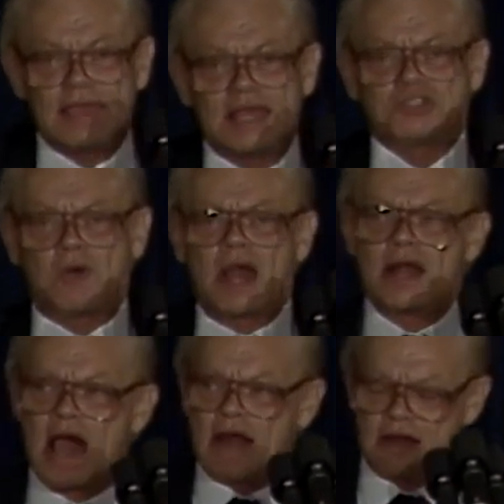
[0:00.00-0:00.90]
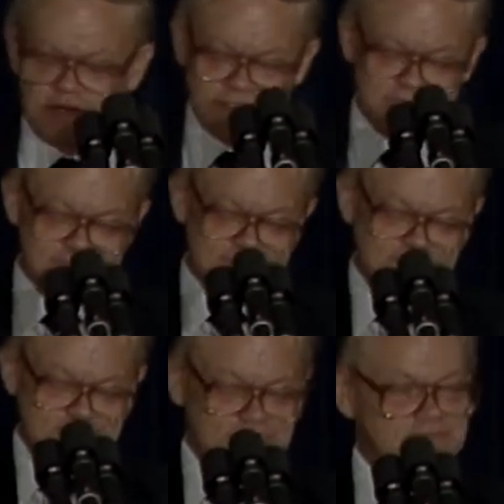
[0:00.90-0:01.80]
It's quite an honor
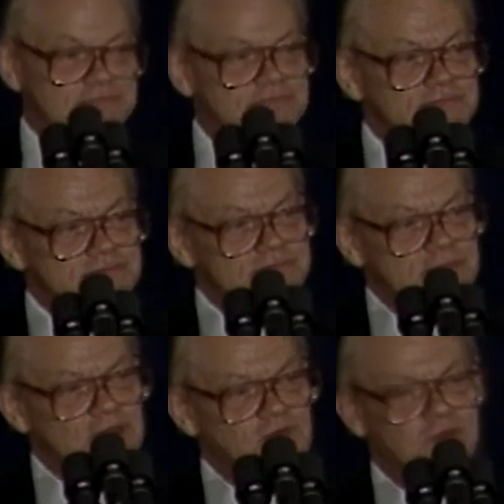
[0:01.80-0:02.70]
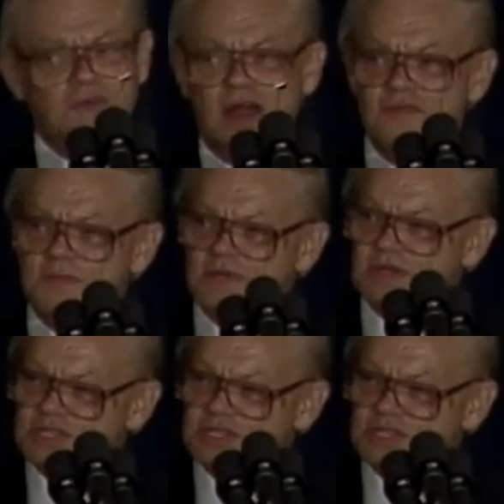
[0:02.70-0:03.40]
for a fellow from a